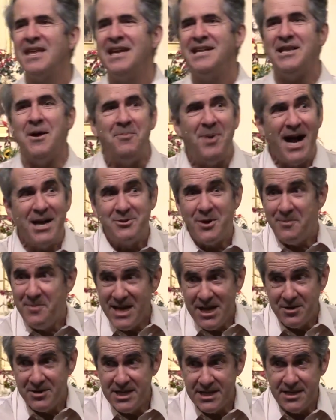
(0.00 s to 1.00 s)
Now, Padre
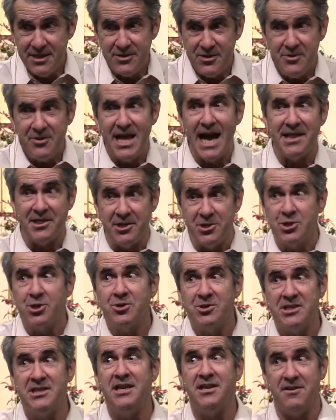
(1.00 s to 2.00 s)
Pio didn't do that. The
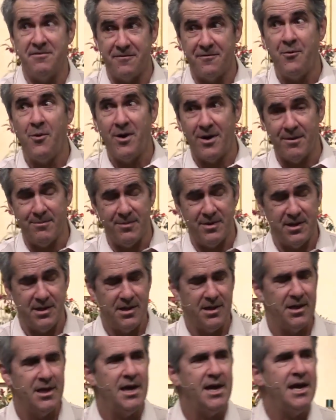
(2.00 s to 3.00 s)
church did it for him.
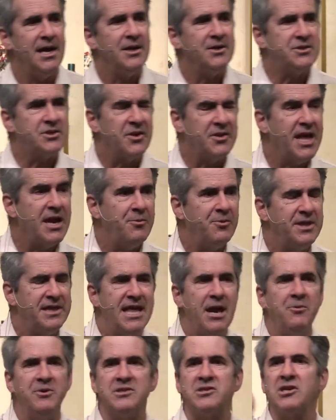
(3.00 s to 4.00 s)
So they
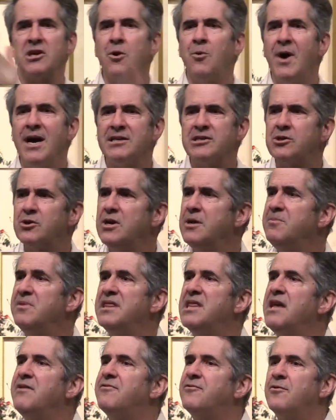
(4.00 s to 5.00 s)
would sequester him.
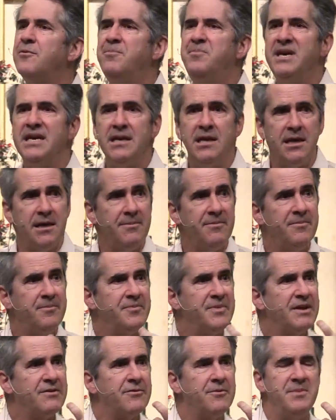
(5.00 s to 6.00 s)
They forbid him
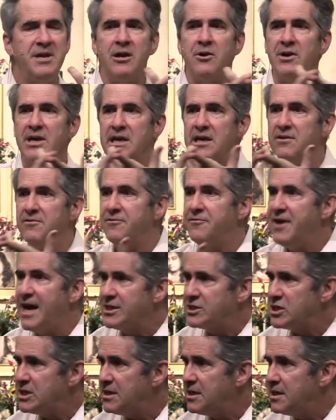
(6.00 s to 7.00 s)
from hearing
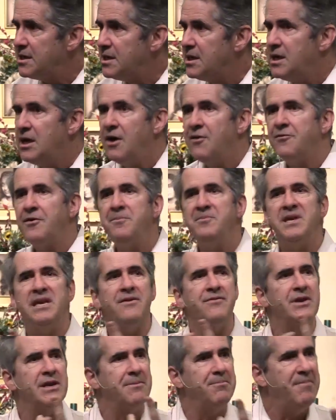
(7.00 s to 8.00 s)
confession, from
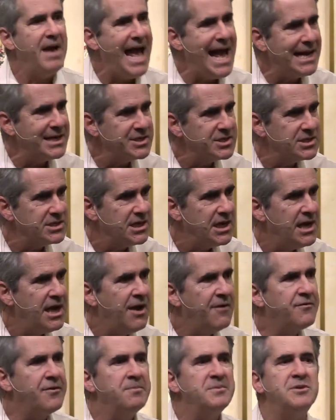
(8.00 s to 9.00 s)
giving Mass,
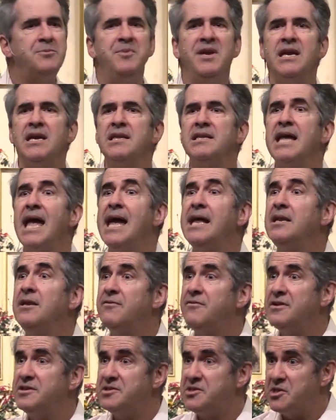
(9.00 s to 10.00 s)
from speaking to any
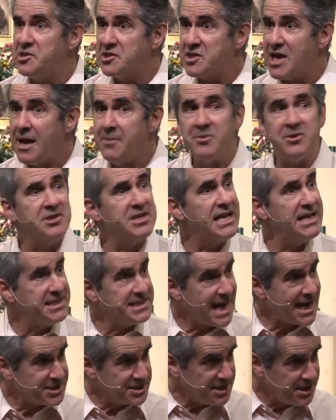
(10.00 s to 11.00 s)
of his disciples. And it's
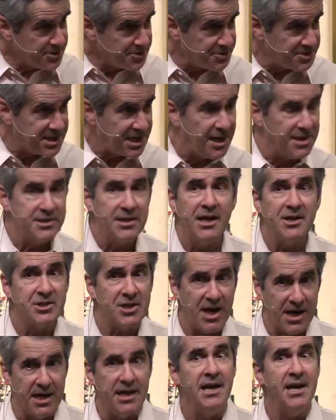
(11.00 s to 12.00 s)
actually interesting, I'll touch
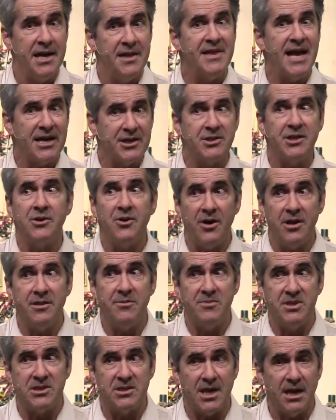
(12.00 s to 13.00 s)
on it. They actually called
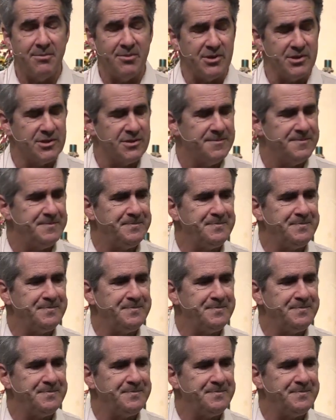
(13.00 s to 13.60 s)
them disciples.